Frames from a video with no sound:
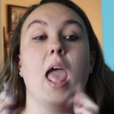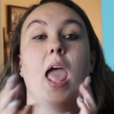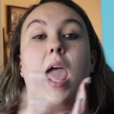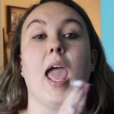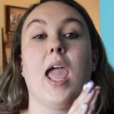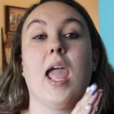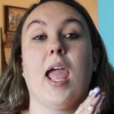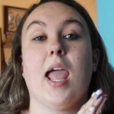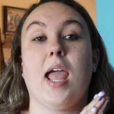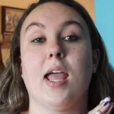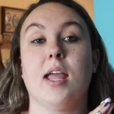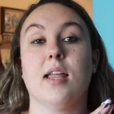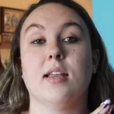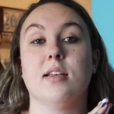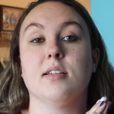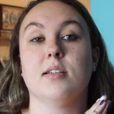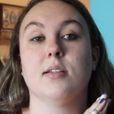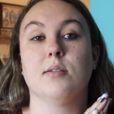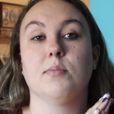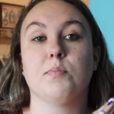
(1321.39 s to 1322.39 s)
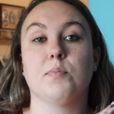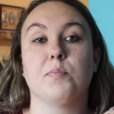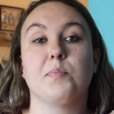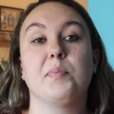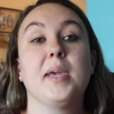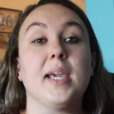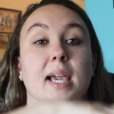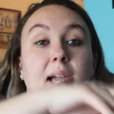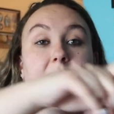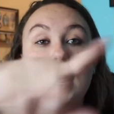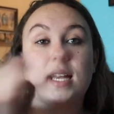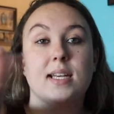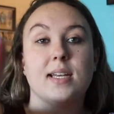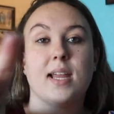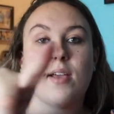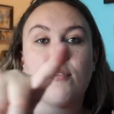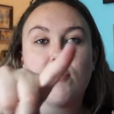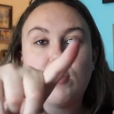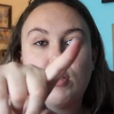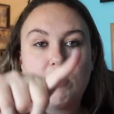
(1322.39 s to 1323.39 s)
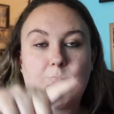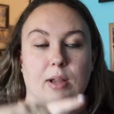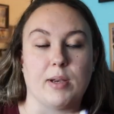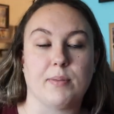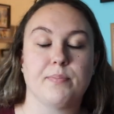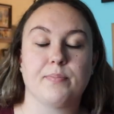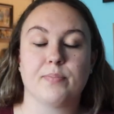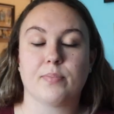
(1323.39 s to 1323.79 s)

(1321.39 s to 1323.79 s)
and be kind to everyone.